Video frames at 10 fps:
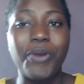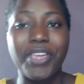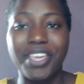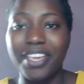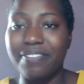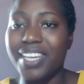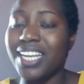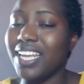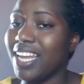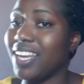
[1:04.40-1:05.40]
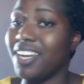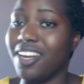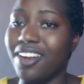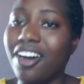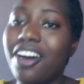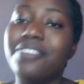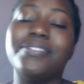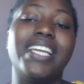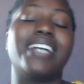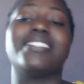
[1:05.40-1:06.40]
forgiving in
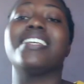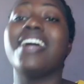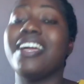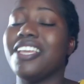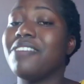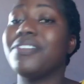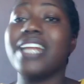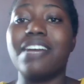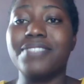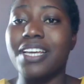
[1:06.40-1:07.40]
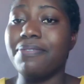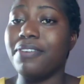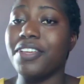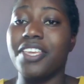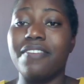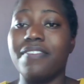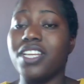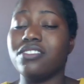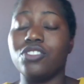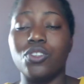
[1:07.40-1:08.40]
love, that even after
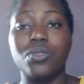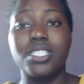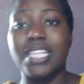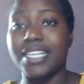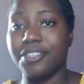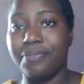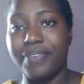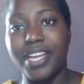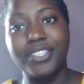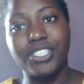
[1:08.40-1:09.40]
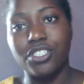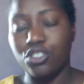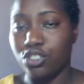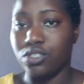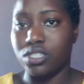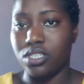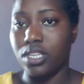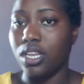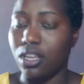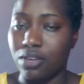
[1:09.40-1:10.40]
forgiving those that offend you, you should
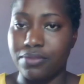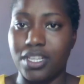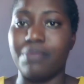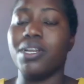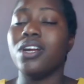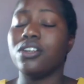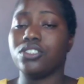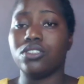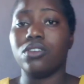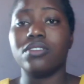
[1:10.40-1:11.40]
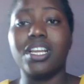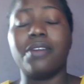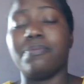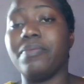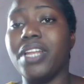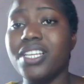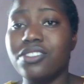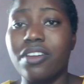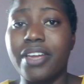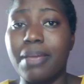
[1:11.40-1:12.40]
still love them. So now let's
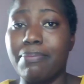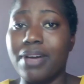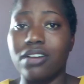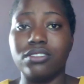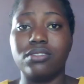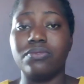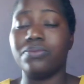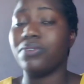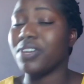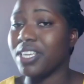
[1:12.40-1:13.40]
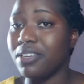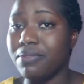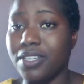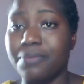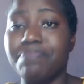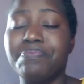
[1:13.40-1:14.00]
talk about forgiving.